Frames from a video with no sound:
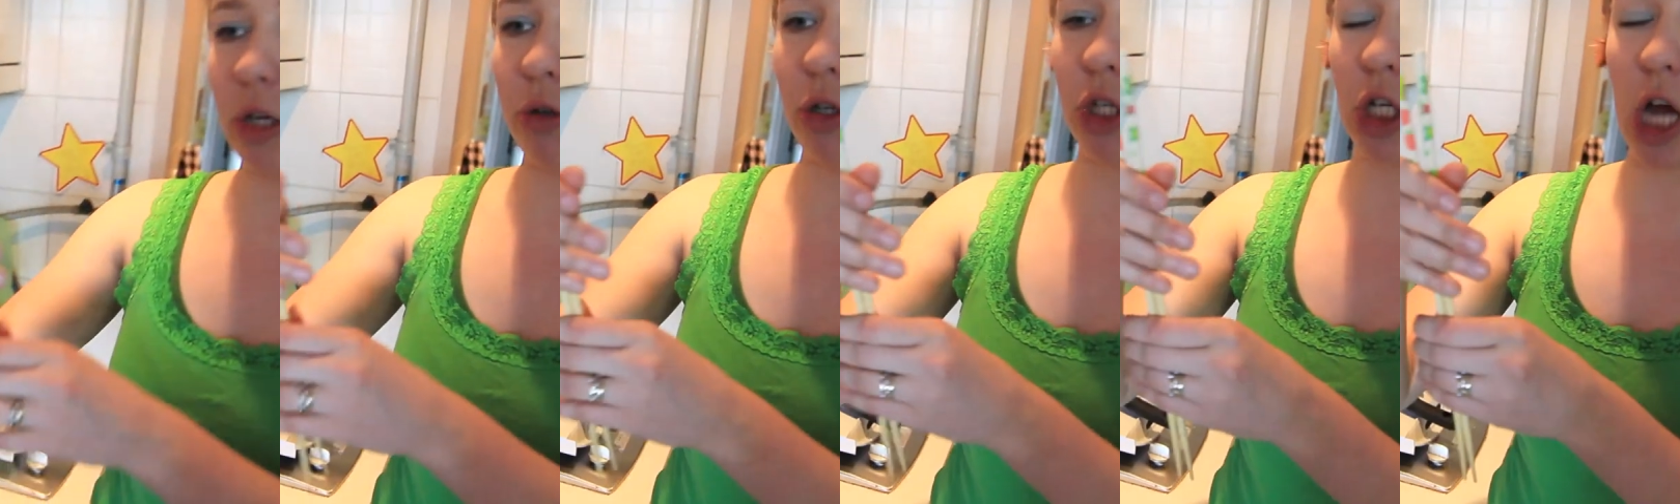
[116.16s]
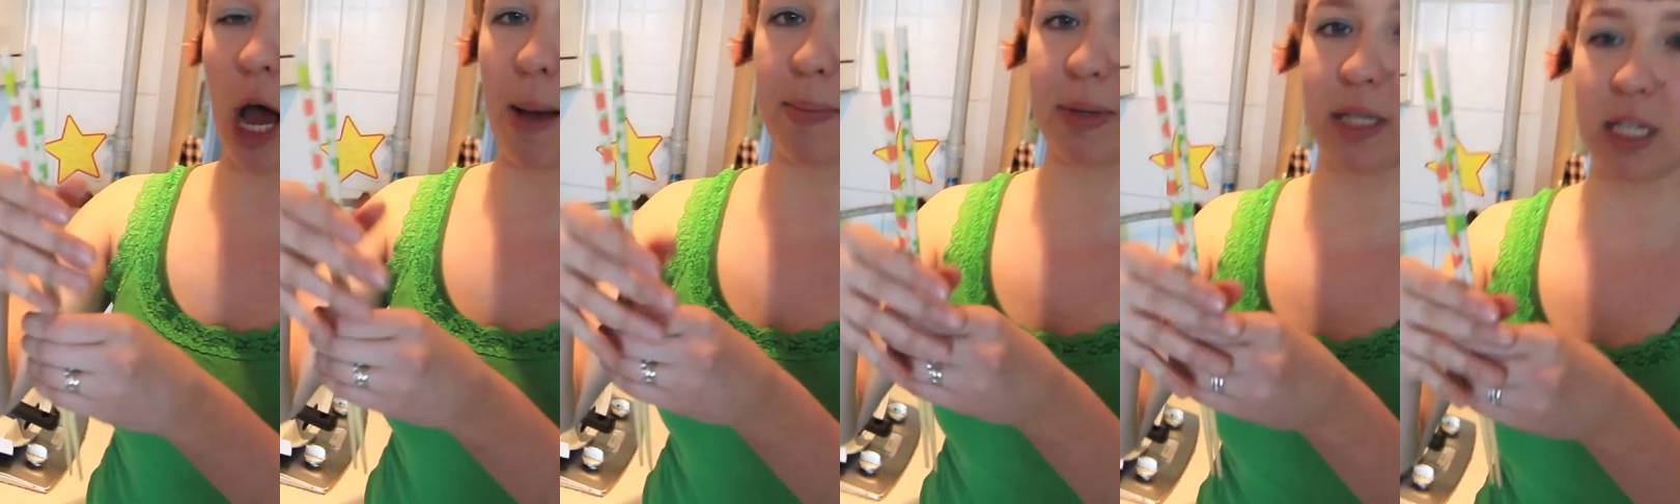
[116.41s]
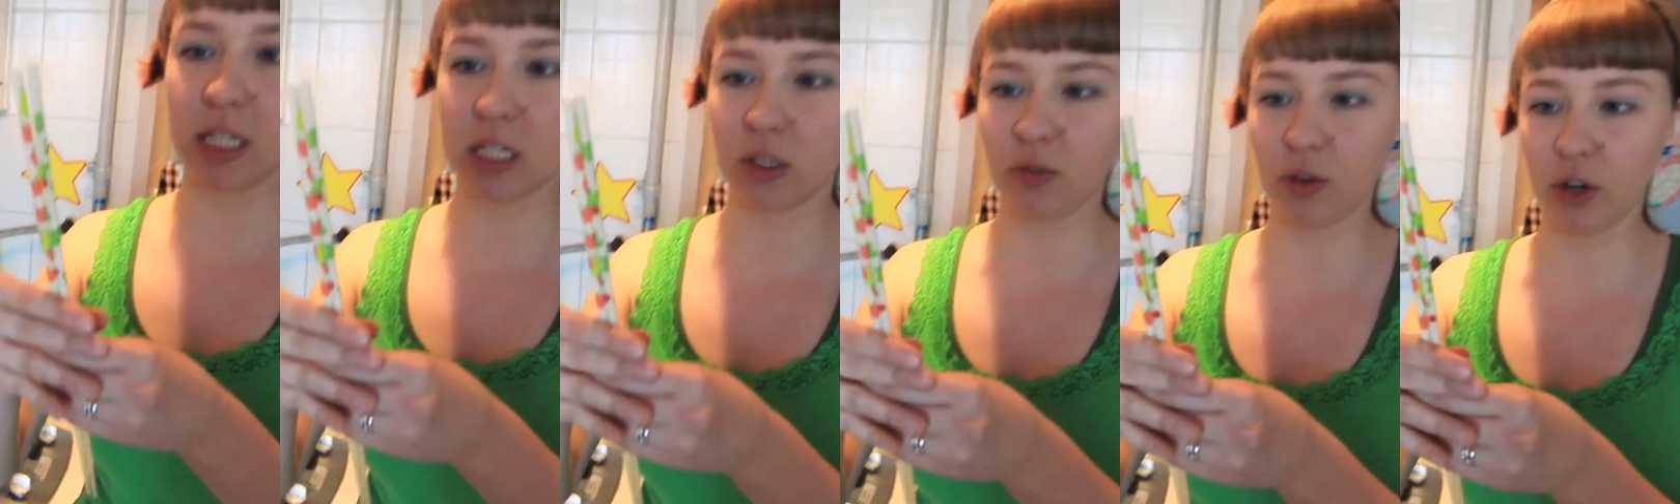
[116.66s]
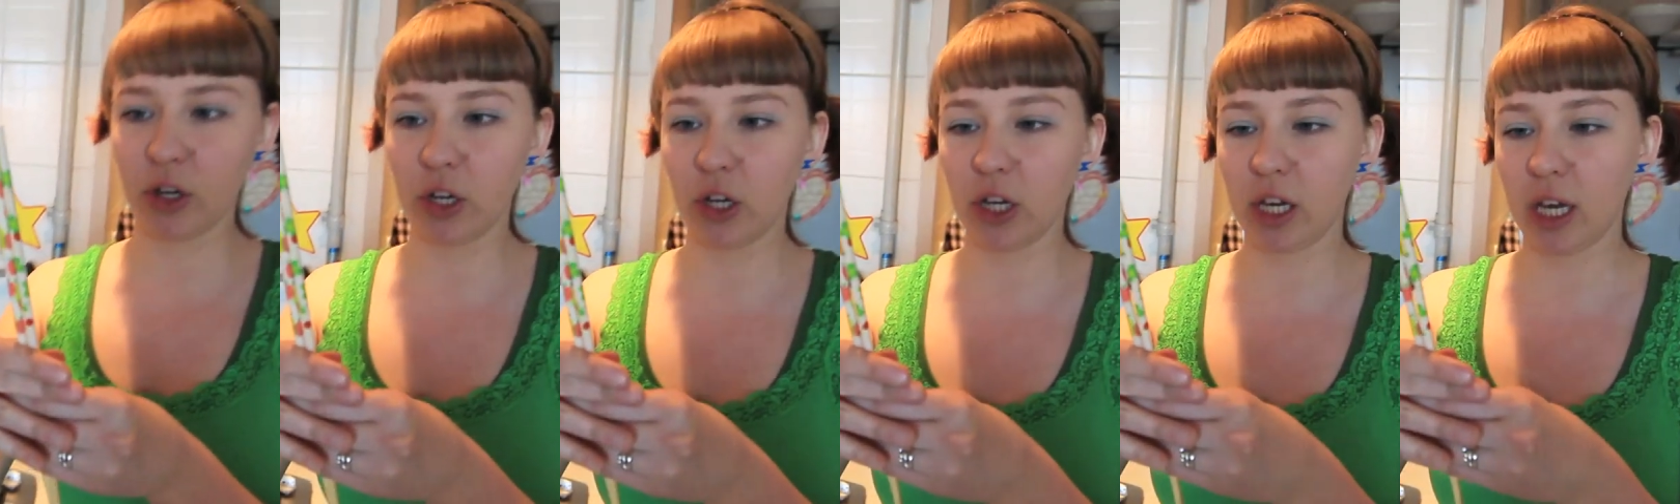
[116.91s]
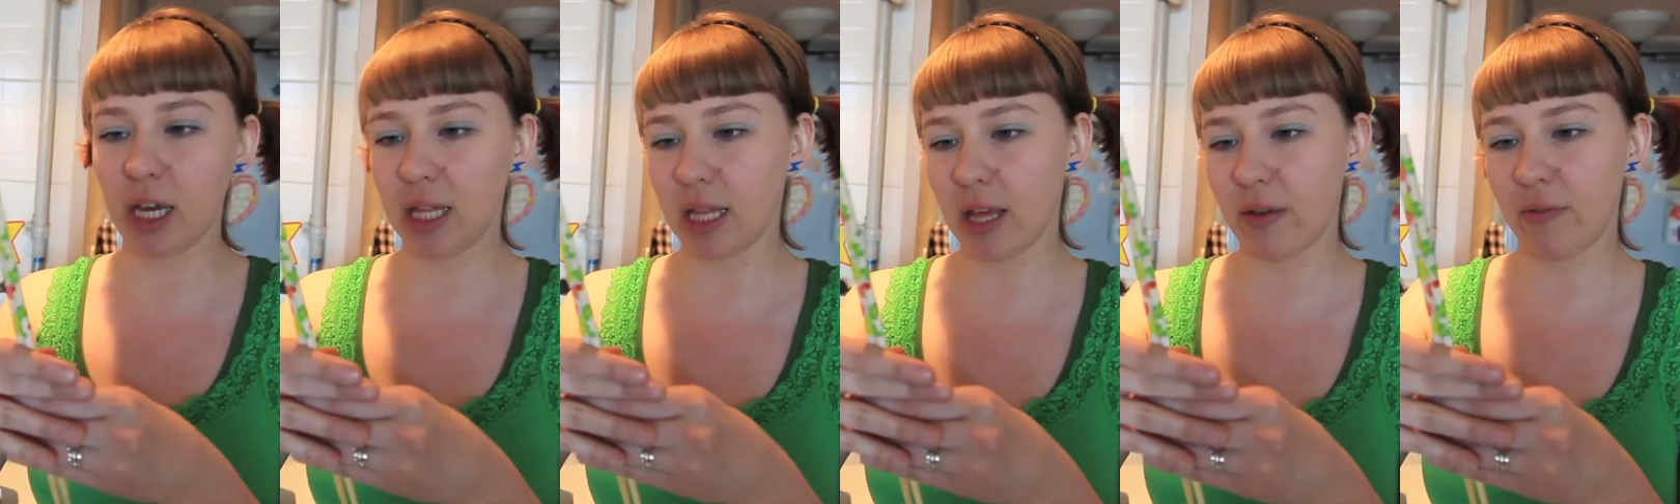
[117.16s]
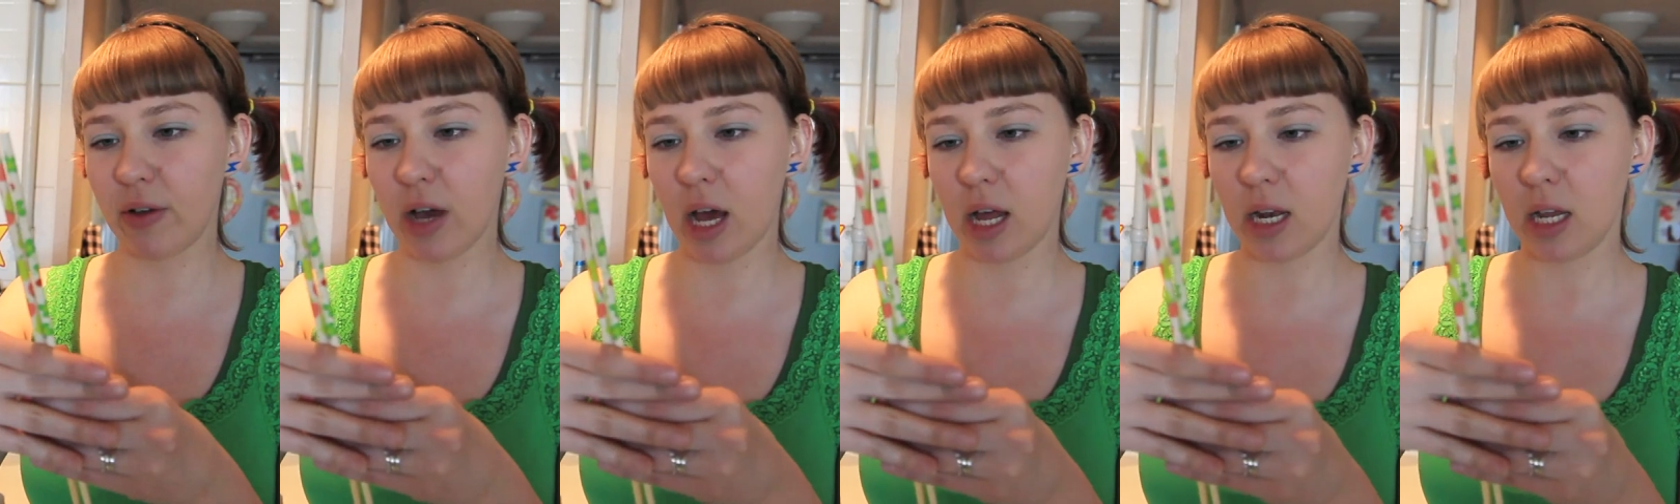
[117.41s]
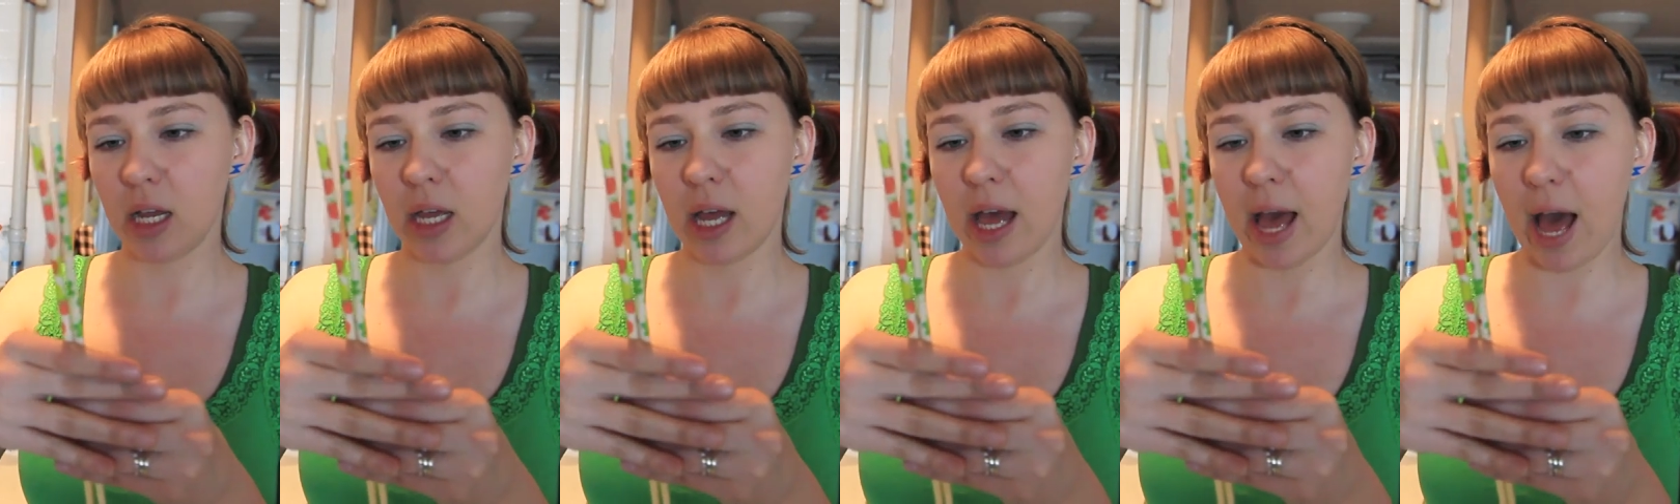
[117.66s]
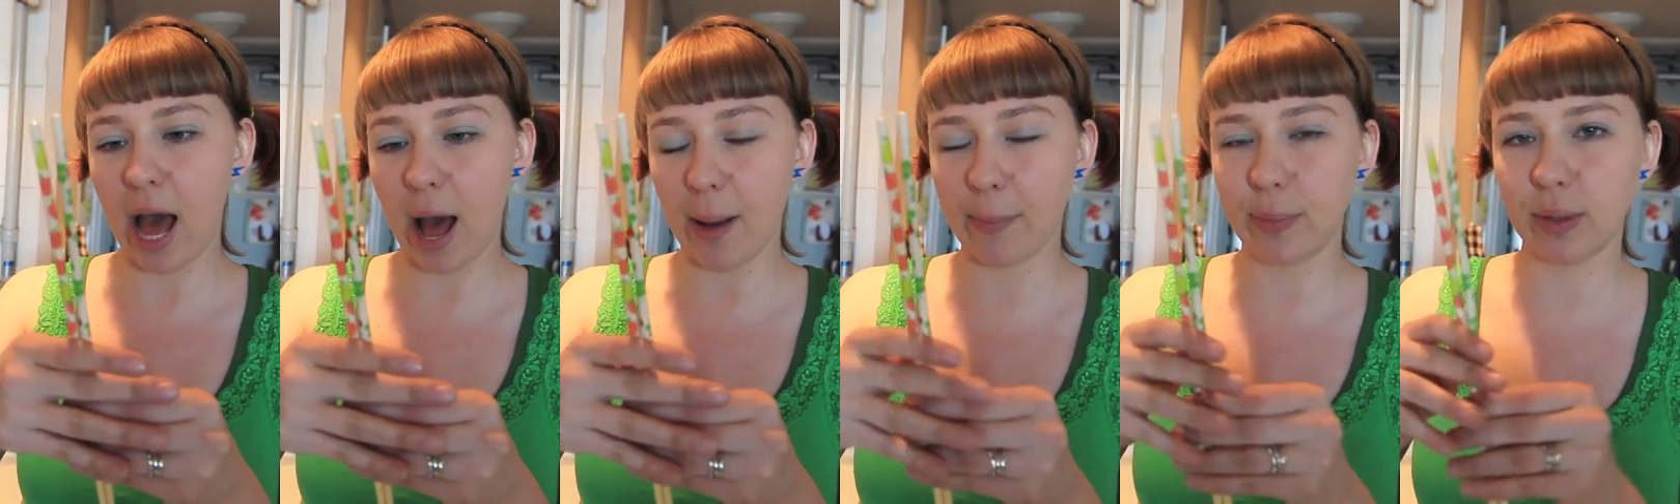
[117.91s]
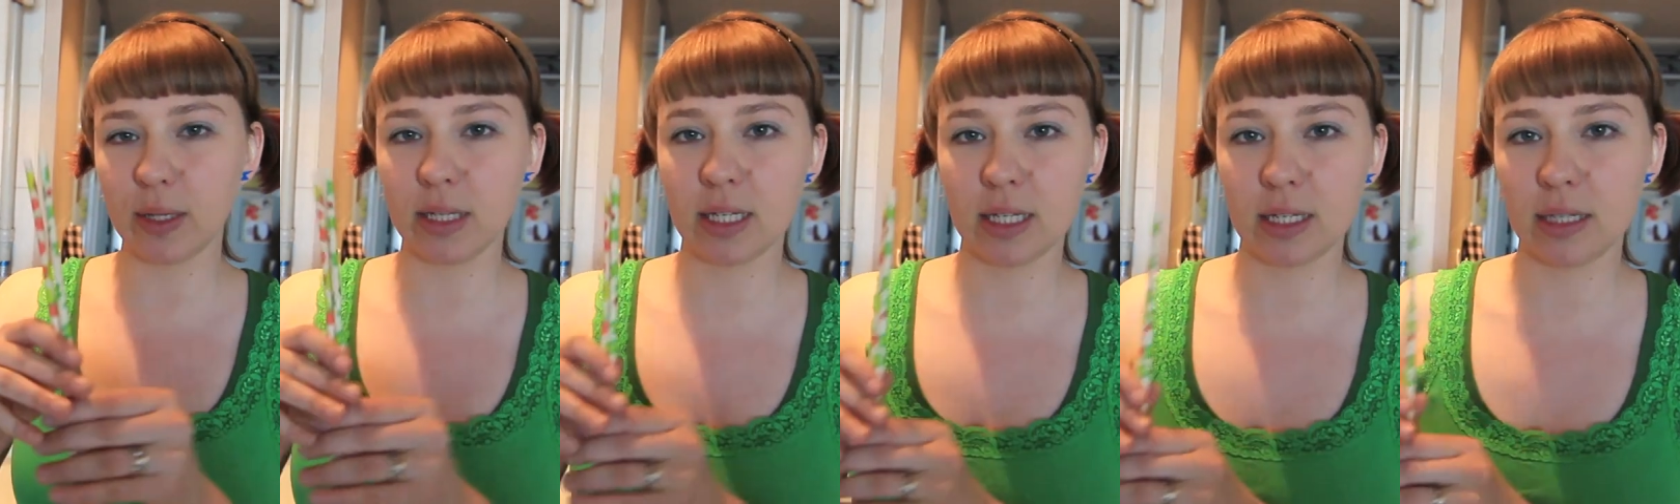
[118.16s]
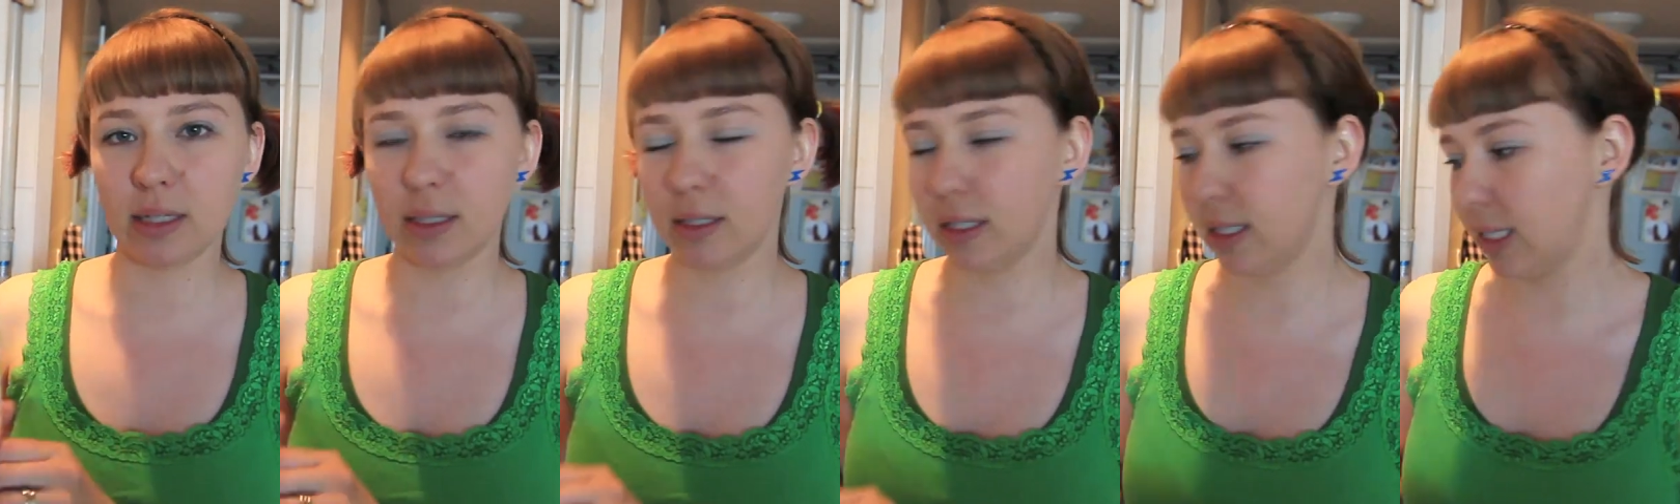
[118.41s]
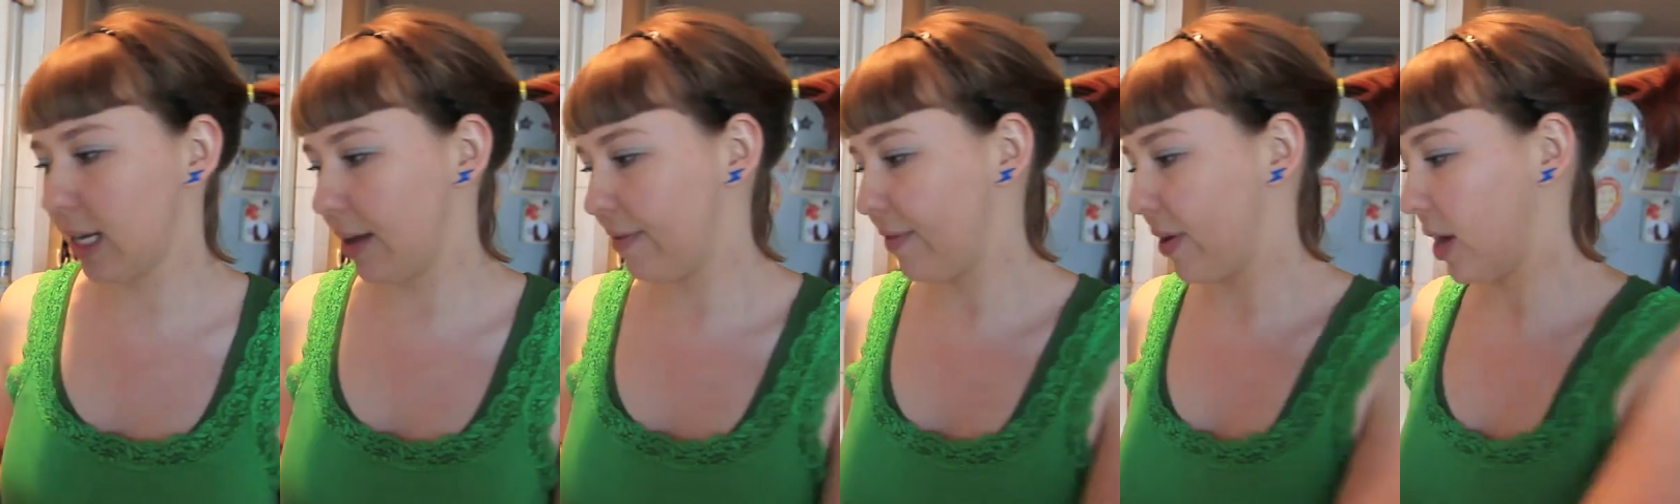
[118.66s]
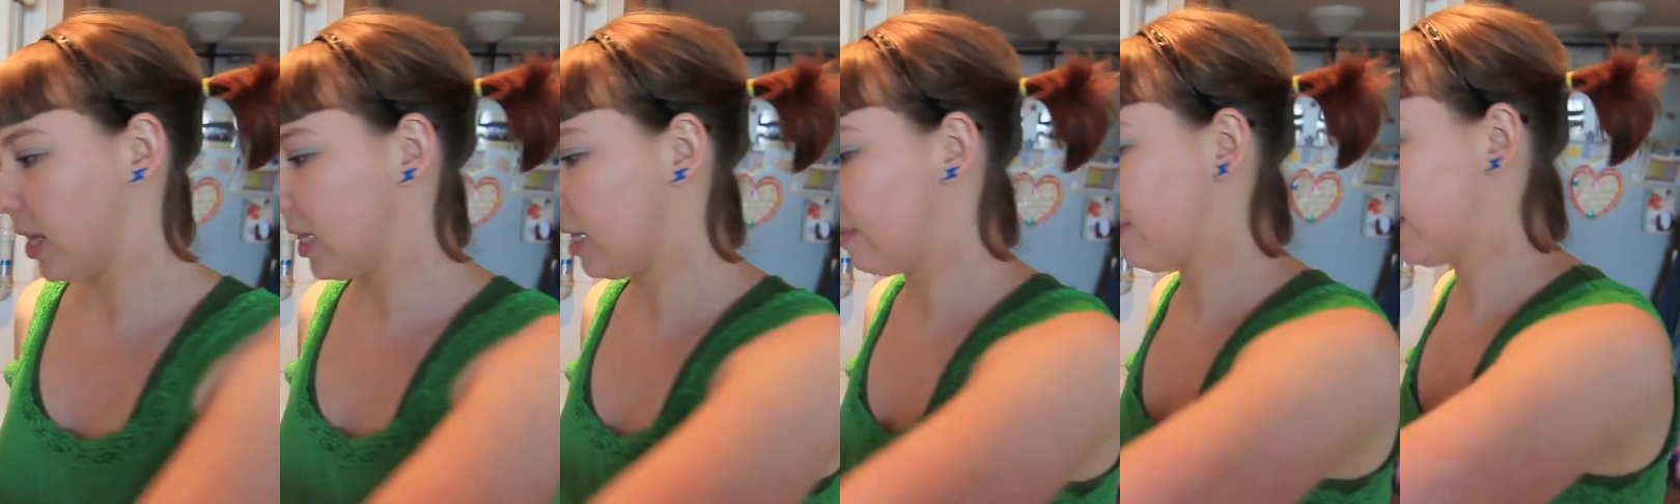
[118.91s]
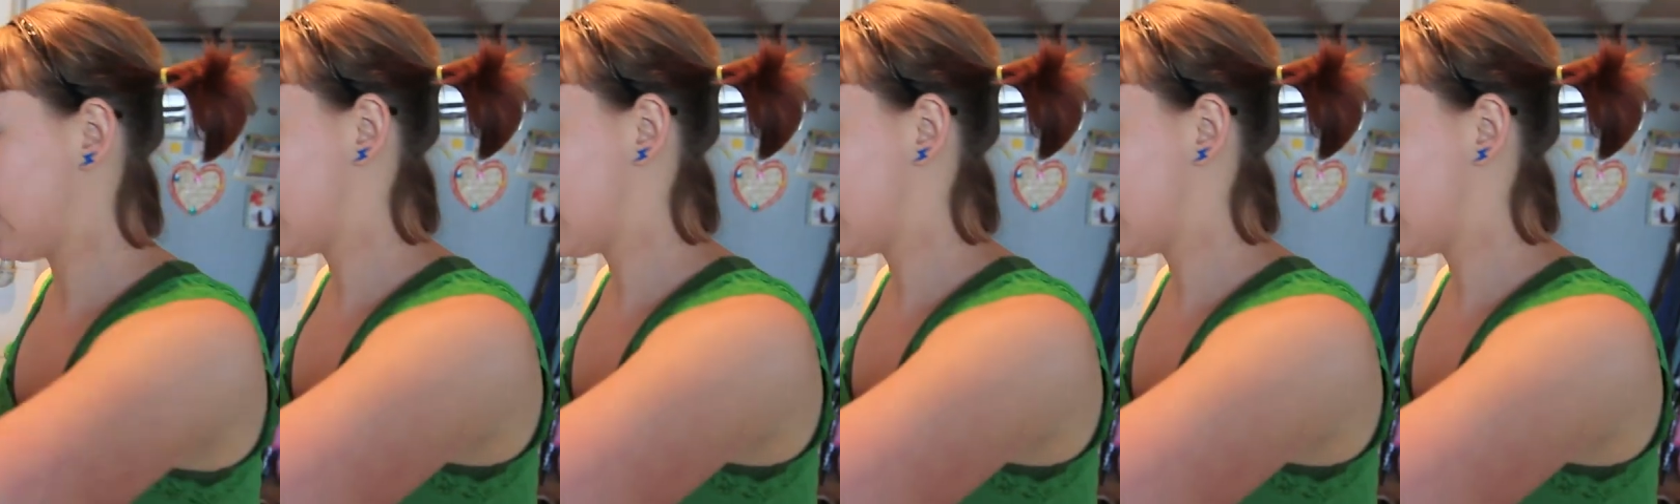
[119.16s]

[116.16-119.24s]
cute chopsticks for cooking. They've got apples and stuff on them.